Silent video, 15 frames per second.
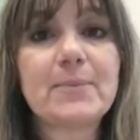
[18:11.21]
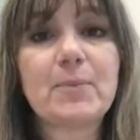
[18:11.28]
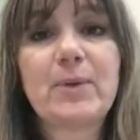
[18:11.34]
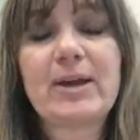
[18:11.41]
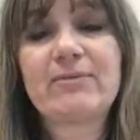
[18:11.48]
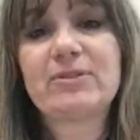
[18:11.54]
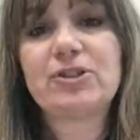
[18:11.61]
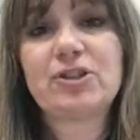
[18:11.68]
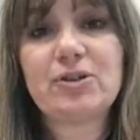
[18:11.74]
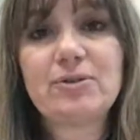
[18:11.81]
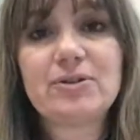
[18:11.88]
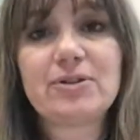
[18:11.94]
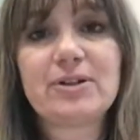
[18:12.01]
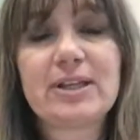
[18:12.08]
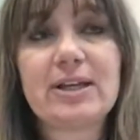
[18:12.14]
We have a
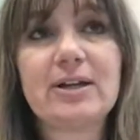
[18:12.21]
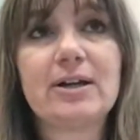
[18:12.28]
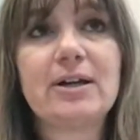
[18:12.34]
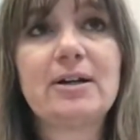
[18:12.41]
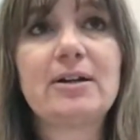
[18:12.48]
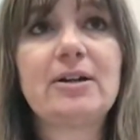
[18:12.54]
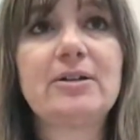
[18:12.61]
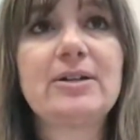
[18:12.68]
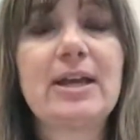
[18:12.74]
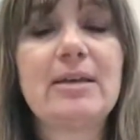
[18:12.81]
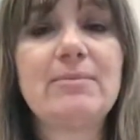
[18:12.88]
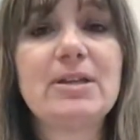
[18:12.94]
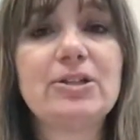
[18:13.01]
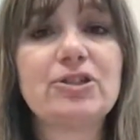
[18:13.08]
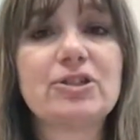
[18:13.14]
tutor here. Her
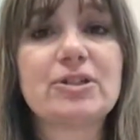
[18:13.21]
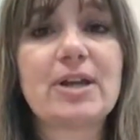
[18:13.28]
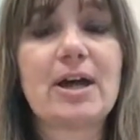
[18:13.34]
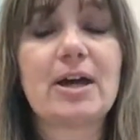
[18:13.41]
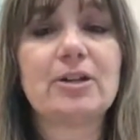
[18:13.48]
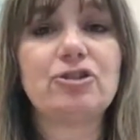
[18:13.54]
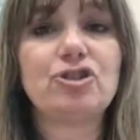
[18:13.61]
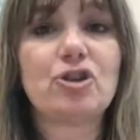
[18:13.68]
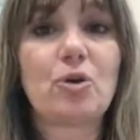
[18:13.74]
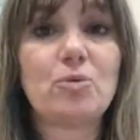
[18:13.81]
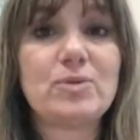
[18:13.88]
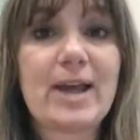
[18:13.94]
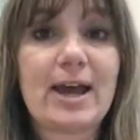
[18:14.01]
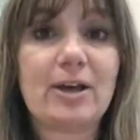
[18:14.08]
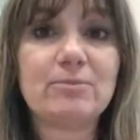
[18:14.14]
name is
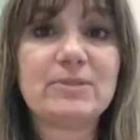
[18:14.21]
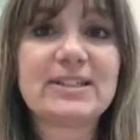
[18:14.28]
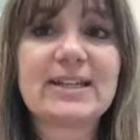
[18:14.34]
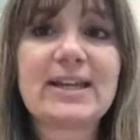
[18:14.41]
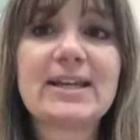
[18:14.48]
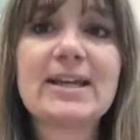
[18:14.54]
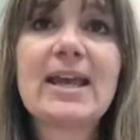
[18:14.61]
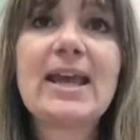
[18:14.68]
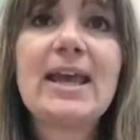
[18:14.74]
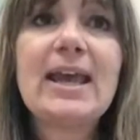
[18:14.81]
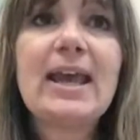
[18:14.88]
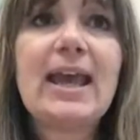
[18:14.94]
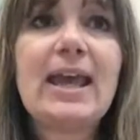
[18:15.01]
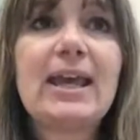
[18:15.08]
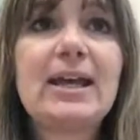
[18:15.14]
Joan Helmsing,
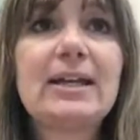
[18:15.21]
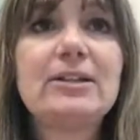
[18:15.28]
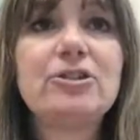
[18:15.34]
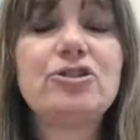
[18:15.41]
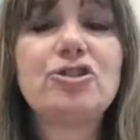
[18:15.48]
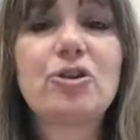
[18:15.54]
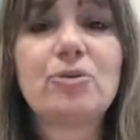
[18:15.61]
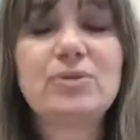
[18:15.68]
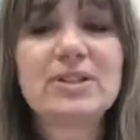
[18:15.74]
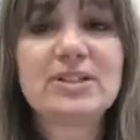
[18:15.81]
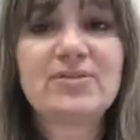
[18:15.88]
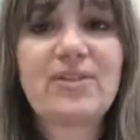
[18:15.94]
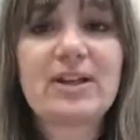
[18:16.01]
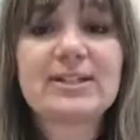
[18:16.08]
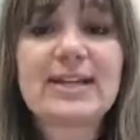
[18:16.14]
and Joan
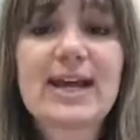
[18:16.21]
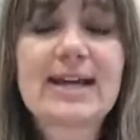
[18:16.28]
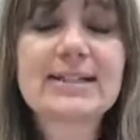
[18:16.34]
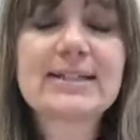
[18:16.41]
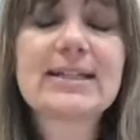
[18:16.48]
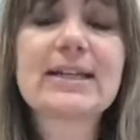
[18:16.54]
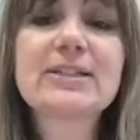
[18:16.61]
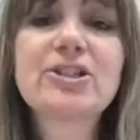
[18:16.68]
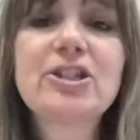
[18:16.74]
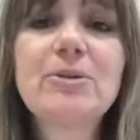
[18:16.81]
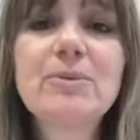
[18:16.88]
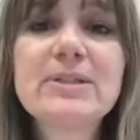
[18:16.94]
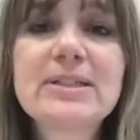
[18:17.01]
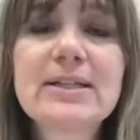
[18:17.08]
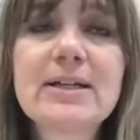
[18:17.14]
is fantastic. She
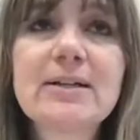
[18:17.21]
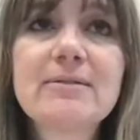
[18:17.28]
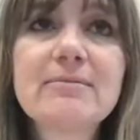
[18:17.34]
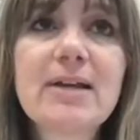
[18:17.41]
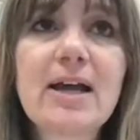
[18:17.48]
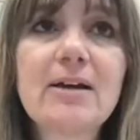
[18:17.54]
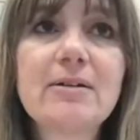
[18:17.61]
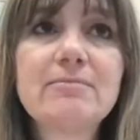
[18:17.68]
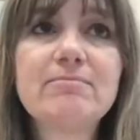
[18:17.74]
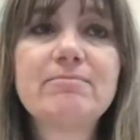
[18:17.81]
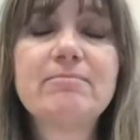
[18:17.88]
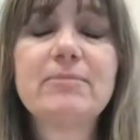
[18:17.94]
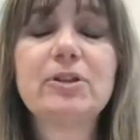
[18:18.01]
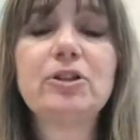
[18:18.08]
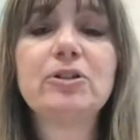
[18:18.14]
was a
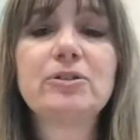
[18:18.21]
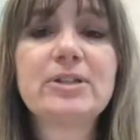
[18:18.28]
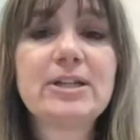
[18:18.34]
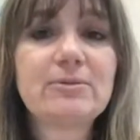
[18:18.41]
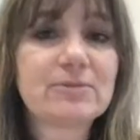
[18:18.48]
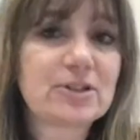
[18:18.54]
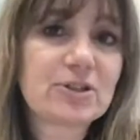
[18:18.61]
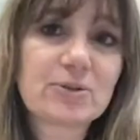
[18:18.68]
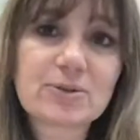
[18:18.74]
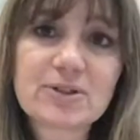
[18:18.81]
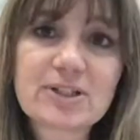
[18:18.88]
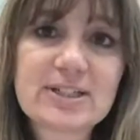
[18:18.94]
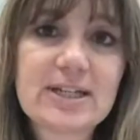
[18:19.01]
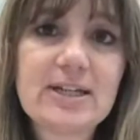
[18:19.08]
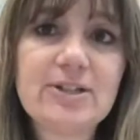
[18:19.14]
learning
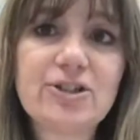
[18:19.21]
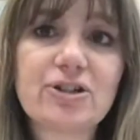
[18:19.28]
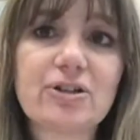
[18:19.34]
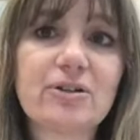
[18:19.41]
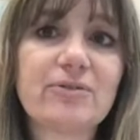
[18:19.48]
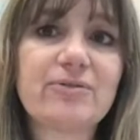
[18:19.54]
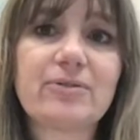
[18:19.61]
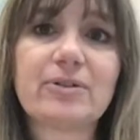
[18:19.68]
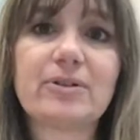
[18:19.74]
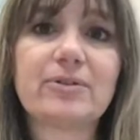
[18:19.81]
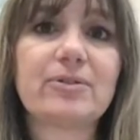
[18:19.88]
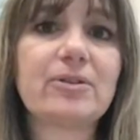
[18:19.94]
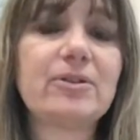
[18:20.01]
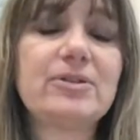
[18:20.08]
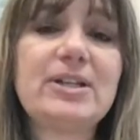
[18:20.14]
resource teacher for
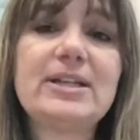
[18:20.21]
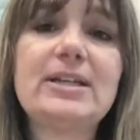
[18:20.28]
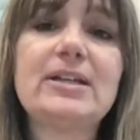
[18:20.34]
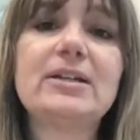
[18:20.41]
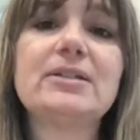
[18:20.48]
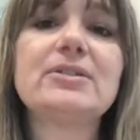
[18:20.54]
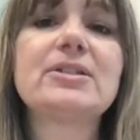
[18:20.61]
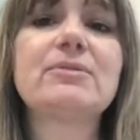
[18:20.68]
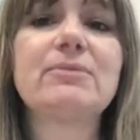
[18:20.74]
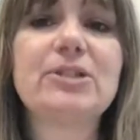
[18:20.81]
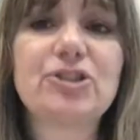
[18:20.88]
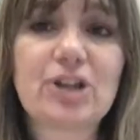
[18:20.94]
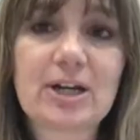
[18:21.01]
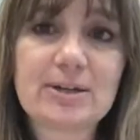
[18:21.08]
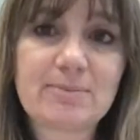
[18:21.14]
30 years in
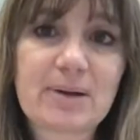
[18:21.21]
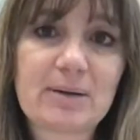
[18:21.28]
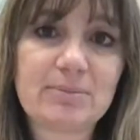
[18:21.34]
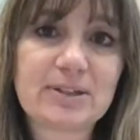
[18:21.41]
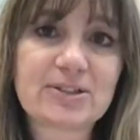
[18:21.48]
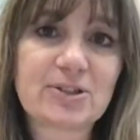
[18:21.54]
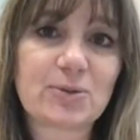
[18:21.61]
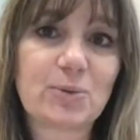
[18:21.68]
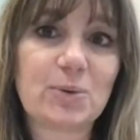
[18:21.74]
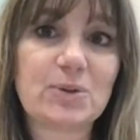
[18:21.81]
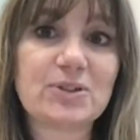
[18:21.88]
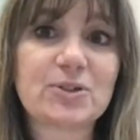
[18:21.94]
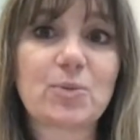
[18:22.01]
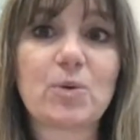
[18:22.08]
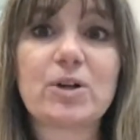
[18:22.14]
Regina Public
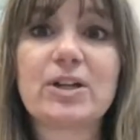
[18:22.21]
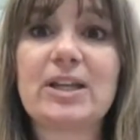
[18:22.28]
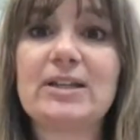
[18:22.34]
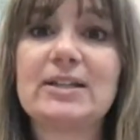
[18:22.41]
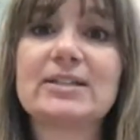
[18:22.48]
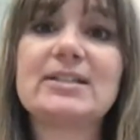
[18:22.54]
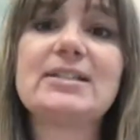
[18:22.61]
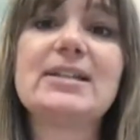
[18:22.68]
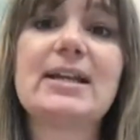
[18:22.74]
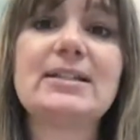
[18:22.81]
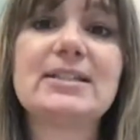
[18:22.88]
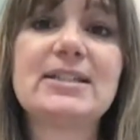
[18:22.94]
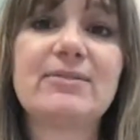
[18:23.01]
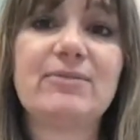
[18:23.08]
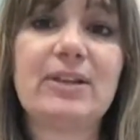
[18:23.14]
Schools, working
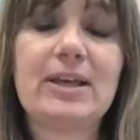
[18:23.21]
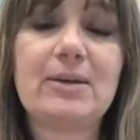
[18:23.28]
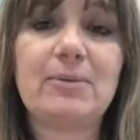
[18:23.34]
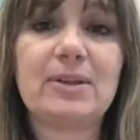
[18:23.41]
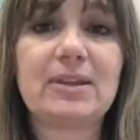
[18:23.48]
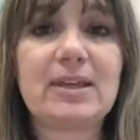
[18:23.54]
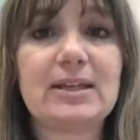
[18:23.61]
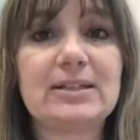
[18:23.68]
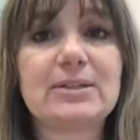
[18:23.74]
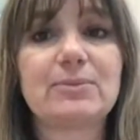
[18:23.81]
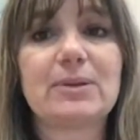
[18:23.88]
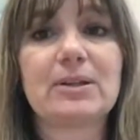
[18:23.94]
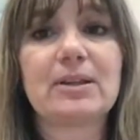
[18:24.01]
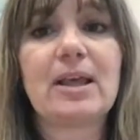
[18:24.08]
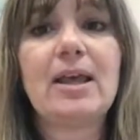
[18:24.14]
extensively with kids
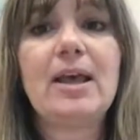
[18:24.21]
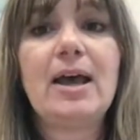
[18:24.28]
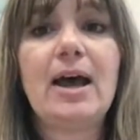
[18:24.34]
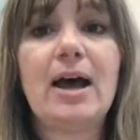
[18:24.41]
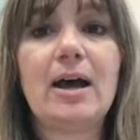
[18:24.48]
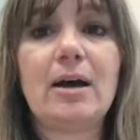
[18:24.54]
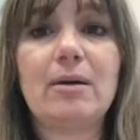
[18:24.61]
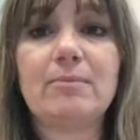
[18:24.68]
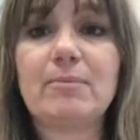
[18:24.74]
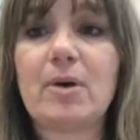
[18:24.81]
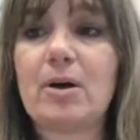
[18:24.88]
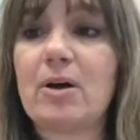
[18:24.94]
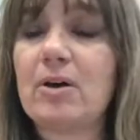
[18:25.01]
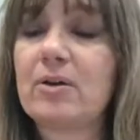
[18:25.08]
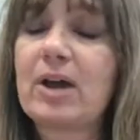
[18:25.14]
with
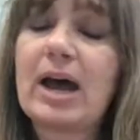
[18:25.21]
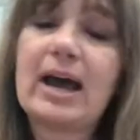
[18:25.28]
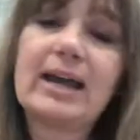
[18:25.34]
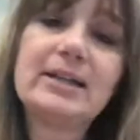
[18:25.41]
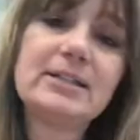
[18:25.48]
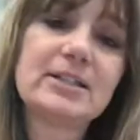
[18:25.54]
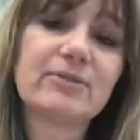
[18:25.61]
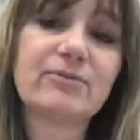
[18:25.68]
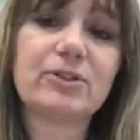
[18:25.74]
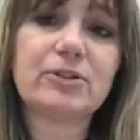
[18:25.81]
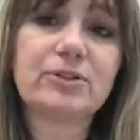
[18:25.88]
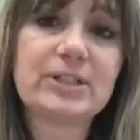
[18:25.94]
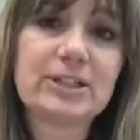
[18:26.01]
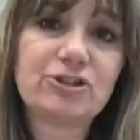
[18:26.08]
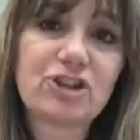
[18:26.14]
all kinds of
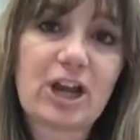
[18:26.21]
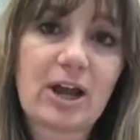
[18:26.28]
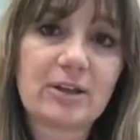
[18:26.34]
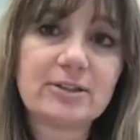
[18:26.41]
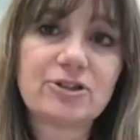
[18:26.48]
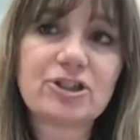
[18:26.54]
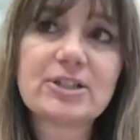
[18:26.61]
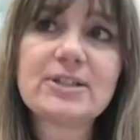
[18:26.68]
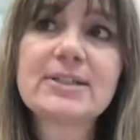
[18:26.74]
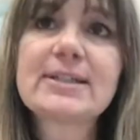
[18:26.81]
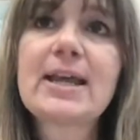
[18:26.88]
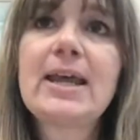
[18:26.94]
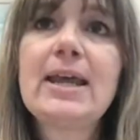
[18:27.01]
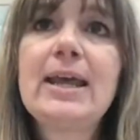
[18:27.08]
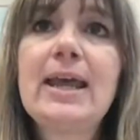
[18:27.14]
learning challenges
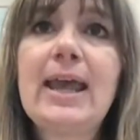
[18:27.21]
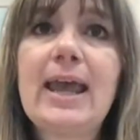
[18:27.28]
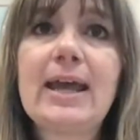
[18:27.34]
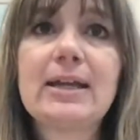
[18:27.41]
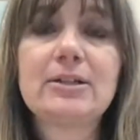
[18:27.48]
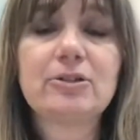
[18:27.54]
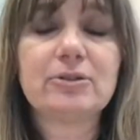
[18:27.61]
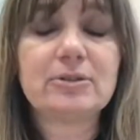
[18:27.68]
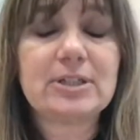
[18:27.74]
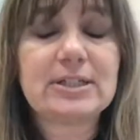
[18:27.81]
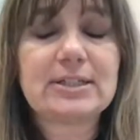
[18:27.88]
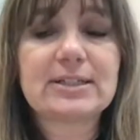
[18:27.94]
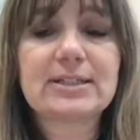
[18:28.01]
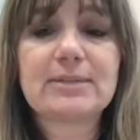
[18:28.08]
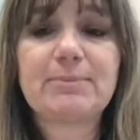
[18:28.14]
and learning
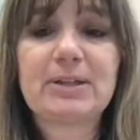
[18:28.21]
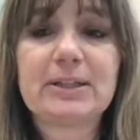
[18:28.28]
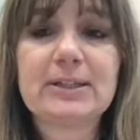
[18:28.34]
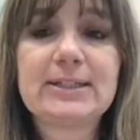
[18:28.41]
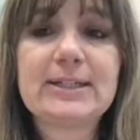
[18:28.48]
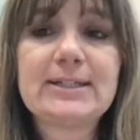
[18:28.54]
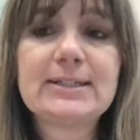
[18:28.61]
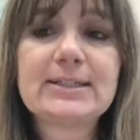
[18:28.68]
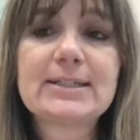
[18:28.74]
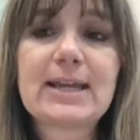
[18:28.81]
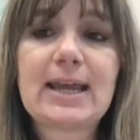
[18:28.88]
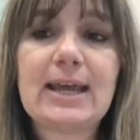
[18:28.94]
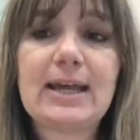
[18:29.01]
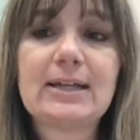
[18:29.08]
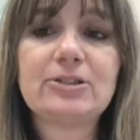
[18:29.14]
disabilities.
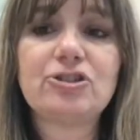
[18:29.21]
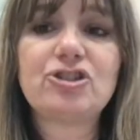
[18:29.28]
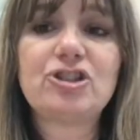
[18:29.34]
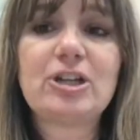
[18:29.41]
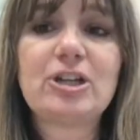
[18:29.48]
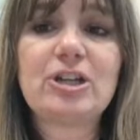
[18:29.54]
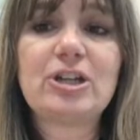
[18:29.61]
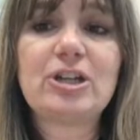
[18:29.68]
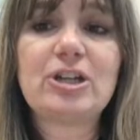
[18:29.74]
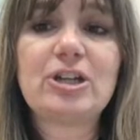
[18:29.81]
And she